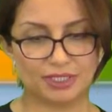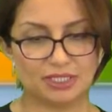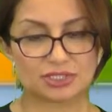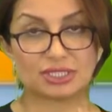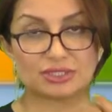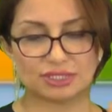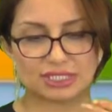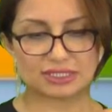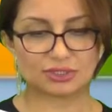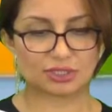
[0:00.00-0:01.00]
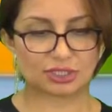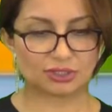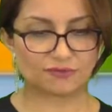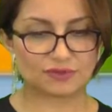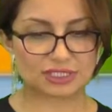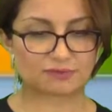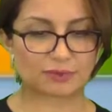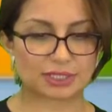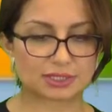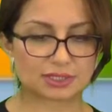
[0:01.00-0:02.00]
So as you can see, they are kind of fixed
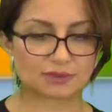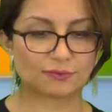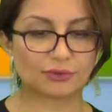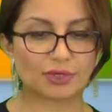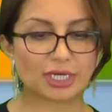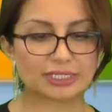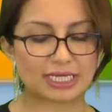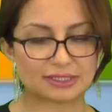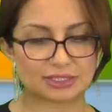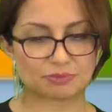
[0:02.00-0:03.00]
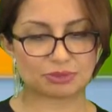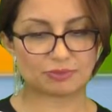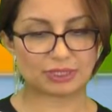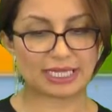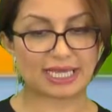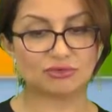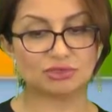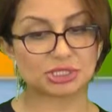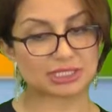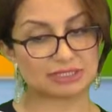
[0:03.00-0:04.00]
phrases. For right-handed people,
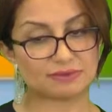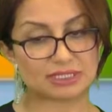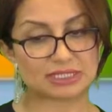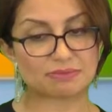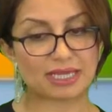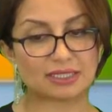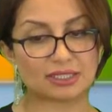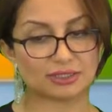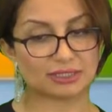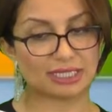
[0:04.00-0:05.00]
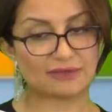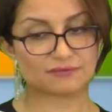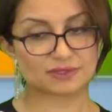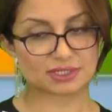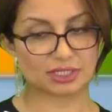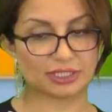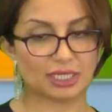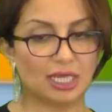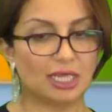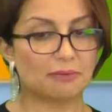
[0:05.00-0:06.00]
language activity is mainly on the left side.
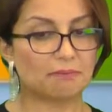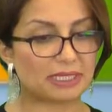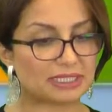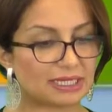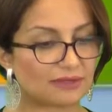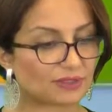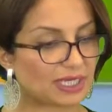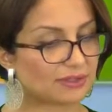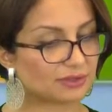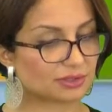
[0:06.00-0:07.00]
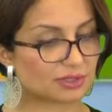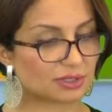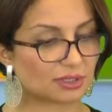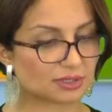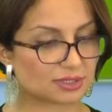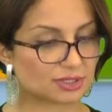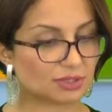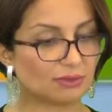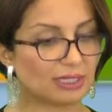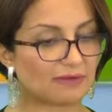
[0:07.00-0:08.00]
Many left-handers
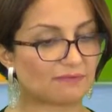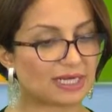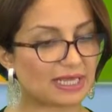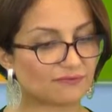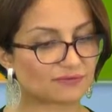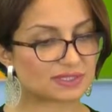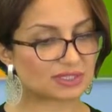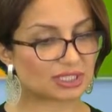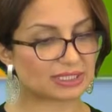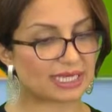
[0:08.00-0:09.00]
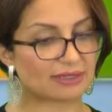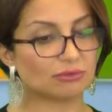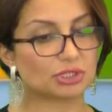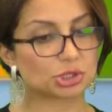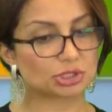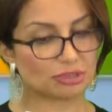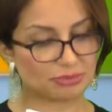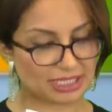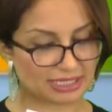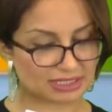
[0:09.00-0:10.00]
also have left-side language
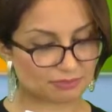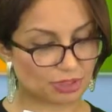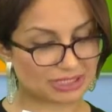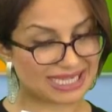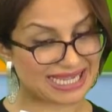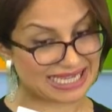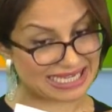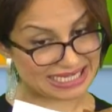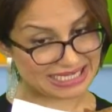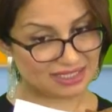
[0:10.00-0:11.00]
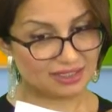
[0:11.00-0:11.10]
dominance, but a